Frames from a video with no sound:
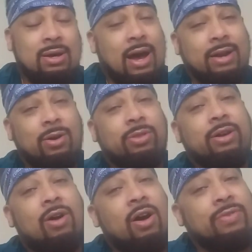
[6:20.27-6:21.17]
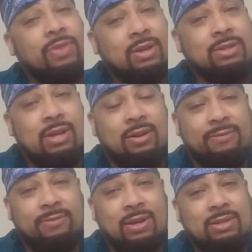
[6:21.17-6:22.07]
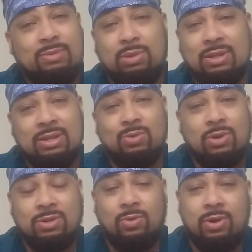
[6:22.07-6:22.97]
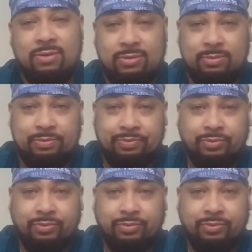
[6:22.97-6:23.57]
I know there are things that are fixed, but this wasn't one of them.